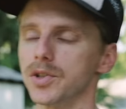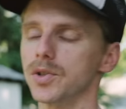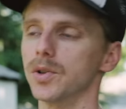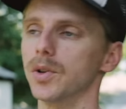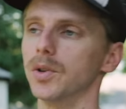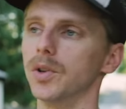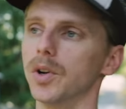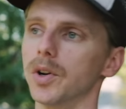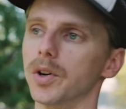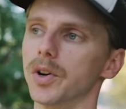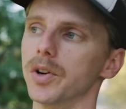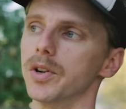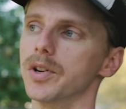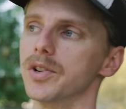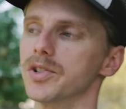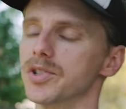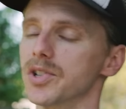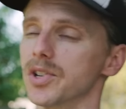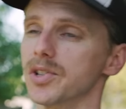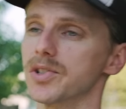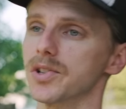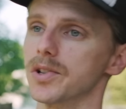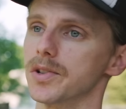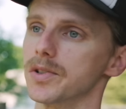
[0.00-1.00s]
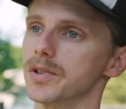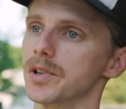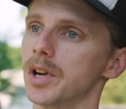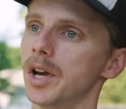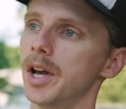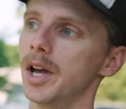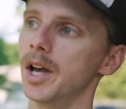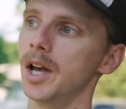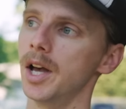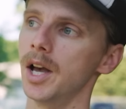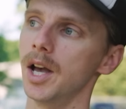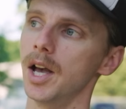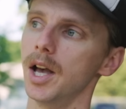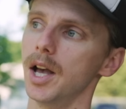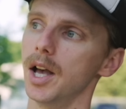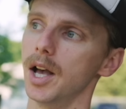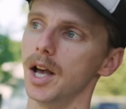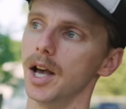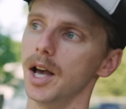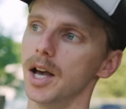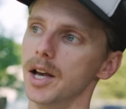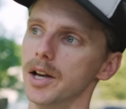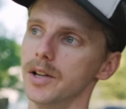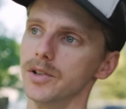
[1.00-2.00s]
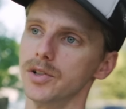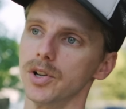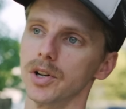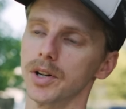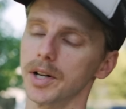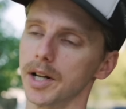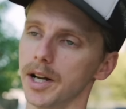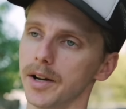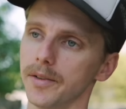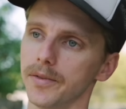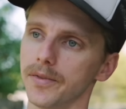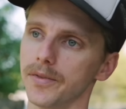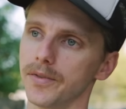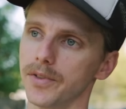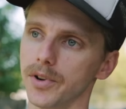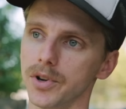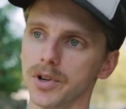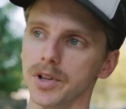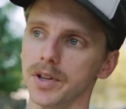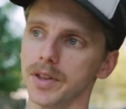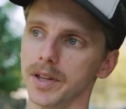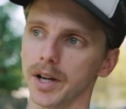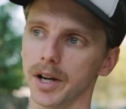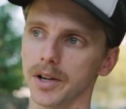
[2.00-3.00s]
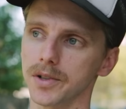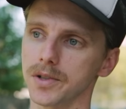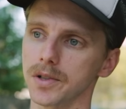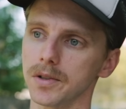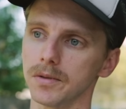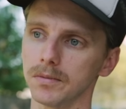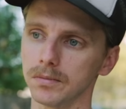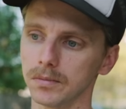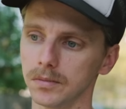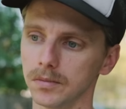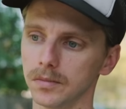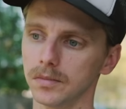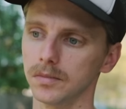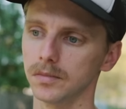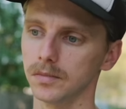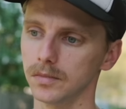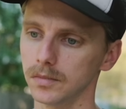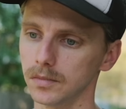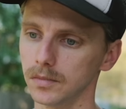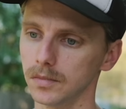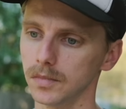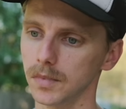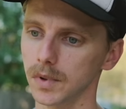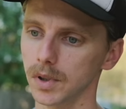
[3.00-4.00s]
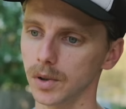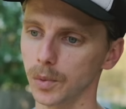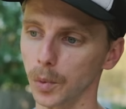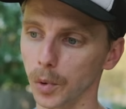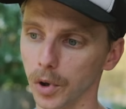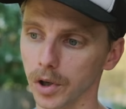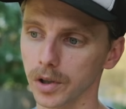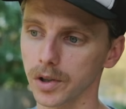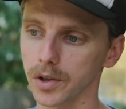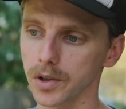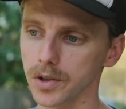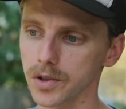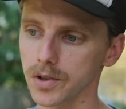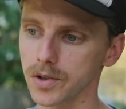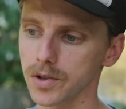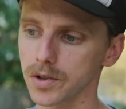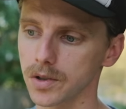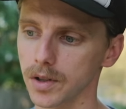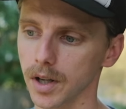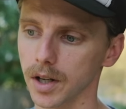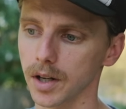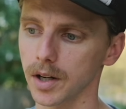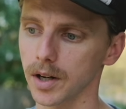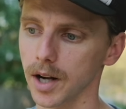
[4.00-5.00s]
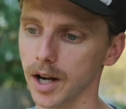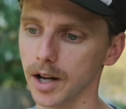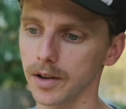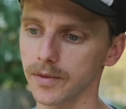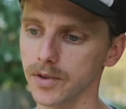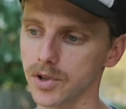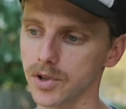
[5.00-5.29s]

no longer in existence. And you're going to have 30,000 workers that are out of a